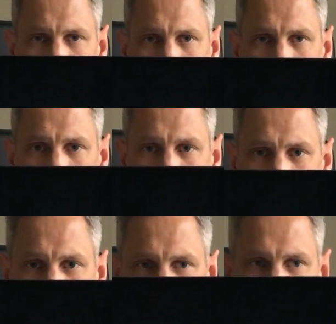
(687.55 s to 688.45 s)
OLED
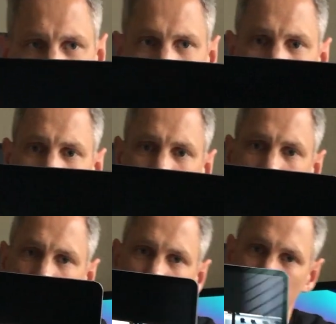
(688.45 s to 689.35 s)
screen where the
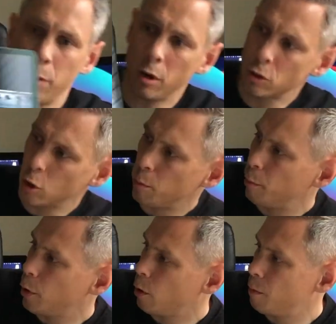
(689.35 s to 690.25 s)
black bars top and
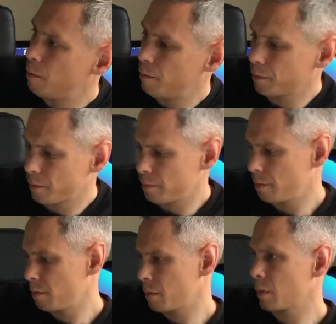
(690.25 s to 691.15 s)
bottom
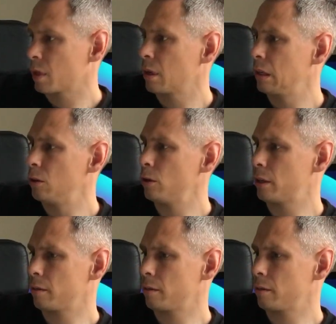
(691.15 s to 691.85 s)
look